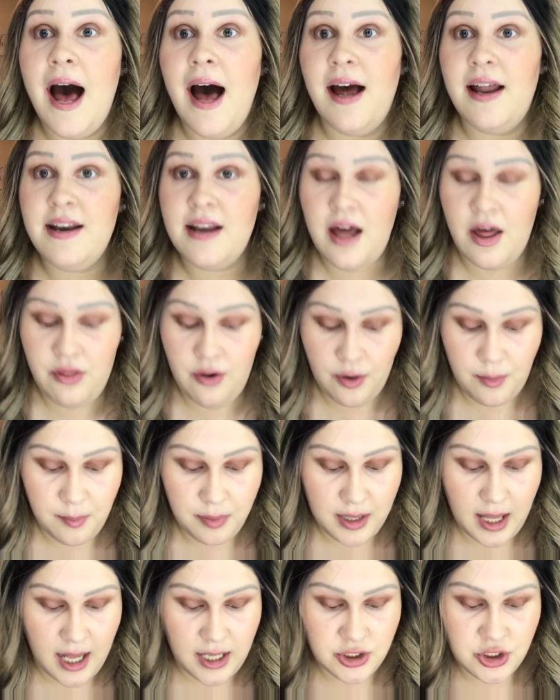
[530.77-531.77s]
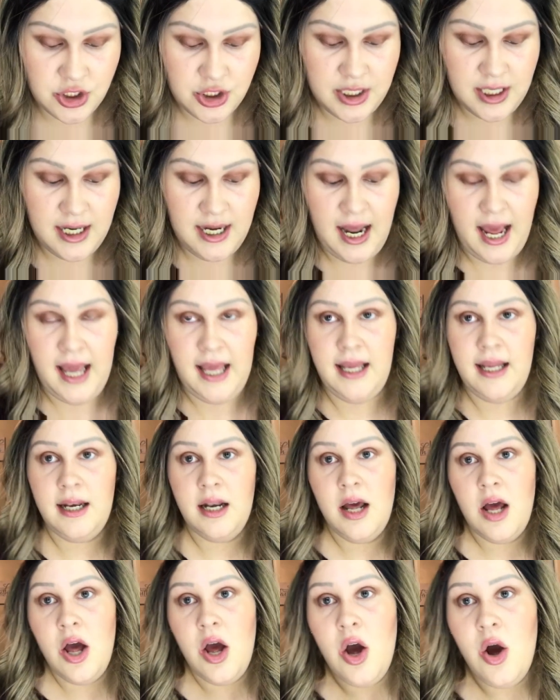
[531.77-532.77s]
Another blush tonight,
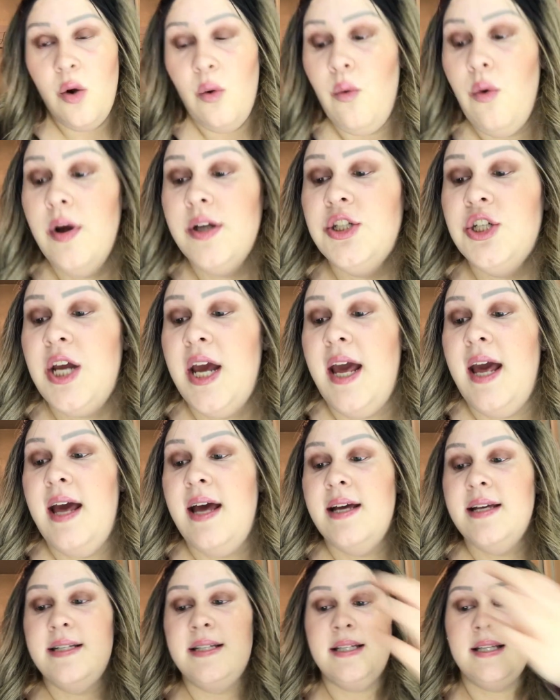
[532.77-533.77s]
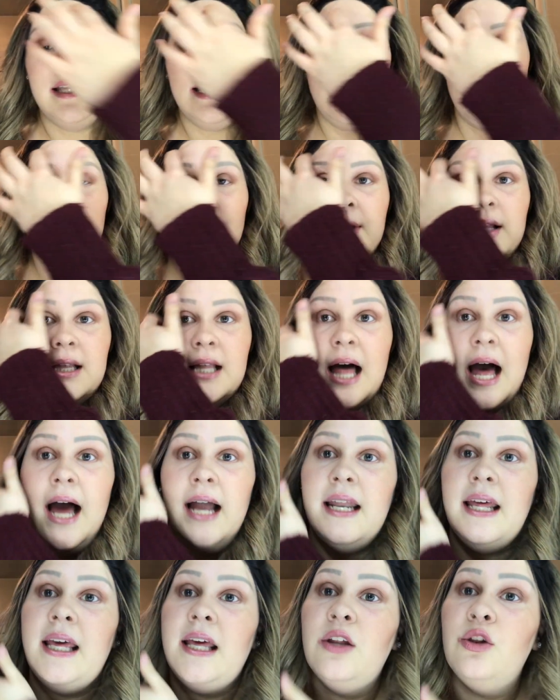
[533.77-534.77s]
which is the
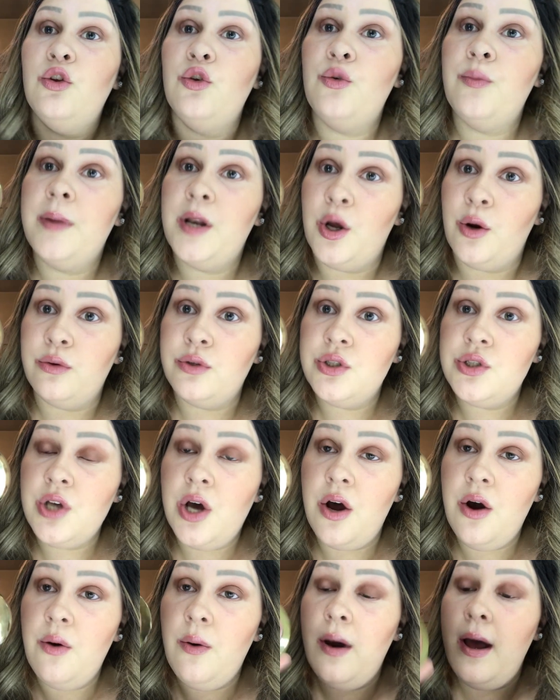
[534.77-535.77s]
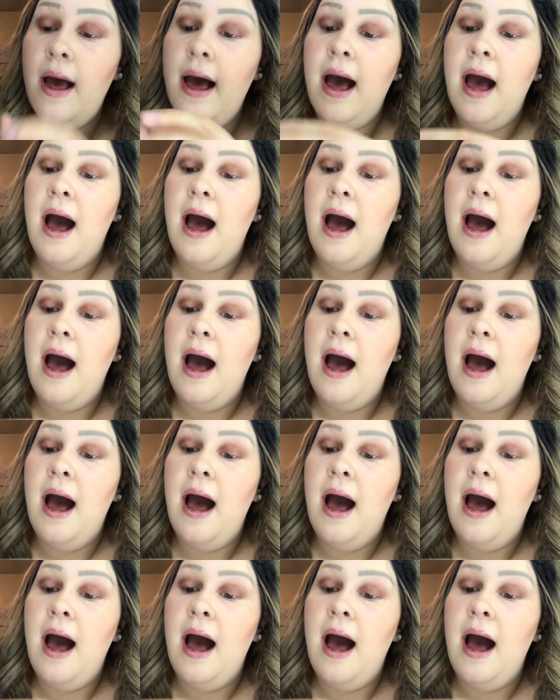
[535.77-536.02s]
Milani Luminoso.